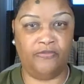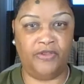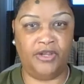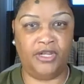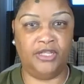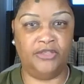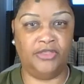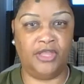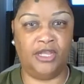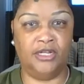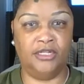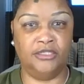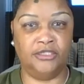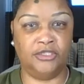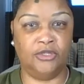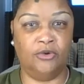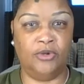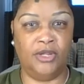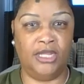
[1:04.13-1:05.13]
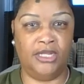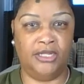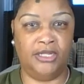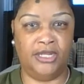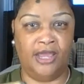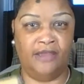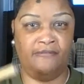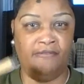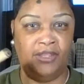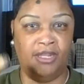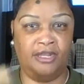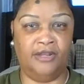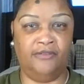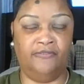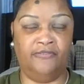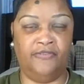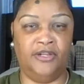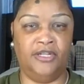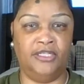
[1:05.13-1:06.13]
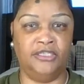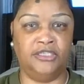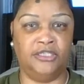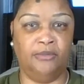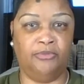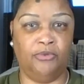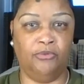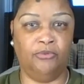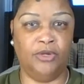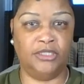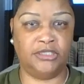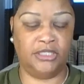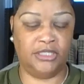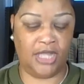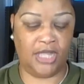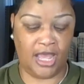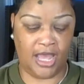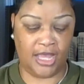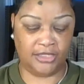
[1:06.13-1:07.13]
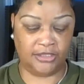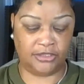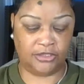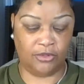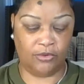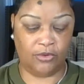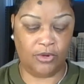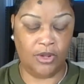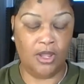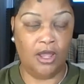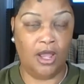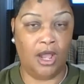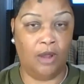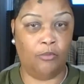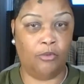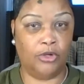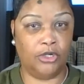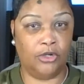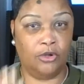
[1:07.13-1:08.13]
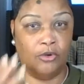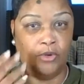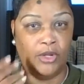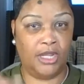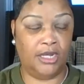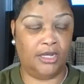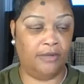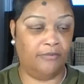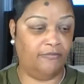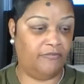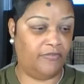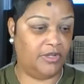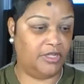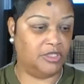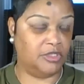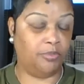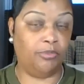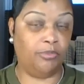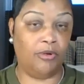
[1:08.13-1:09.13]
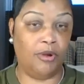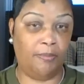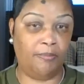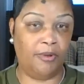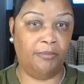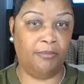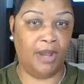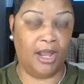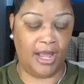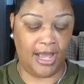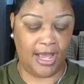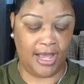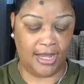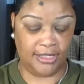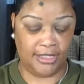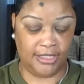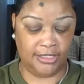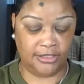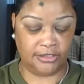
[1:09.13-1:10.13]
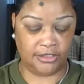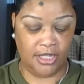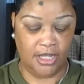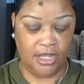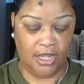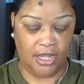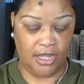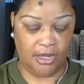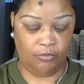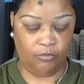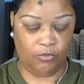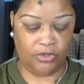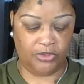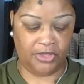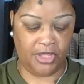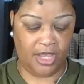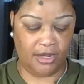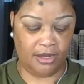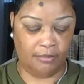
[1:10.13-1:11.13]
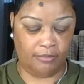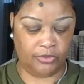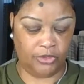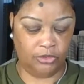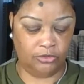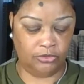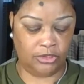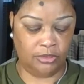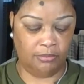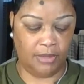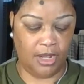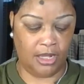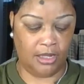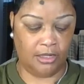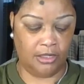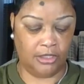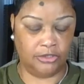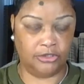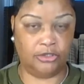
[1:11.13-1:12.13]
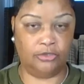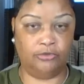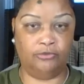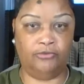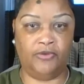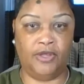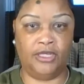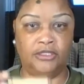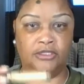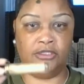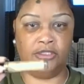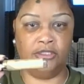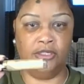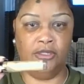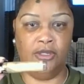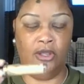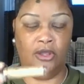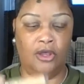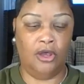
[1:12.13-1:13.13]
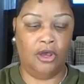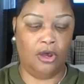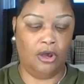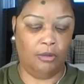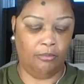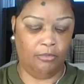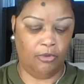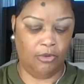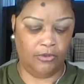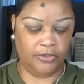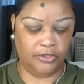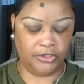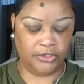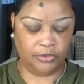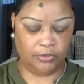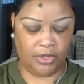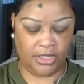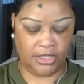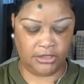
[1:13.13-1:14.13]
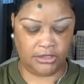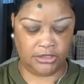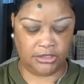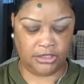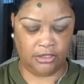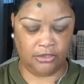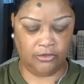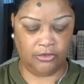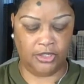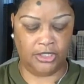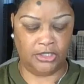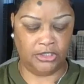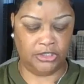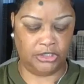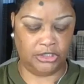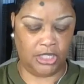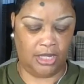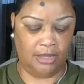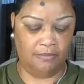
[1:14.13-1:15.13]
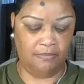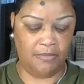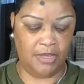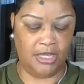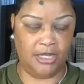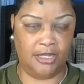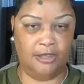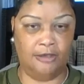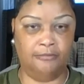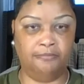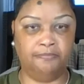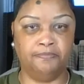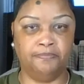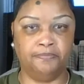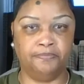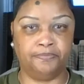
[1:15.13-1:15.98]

if anything, let's go ahead and dive in and finish up the rest of the eyes. So I want to go ahead and finish prepping my eyelids. And with that, I'm using my Too Faced Born This Way concealer in the shade medium.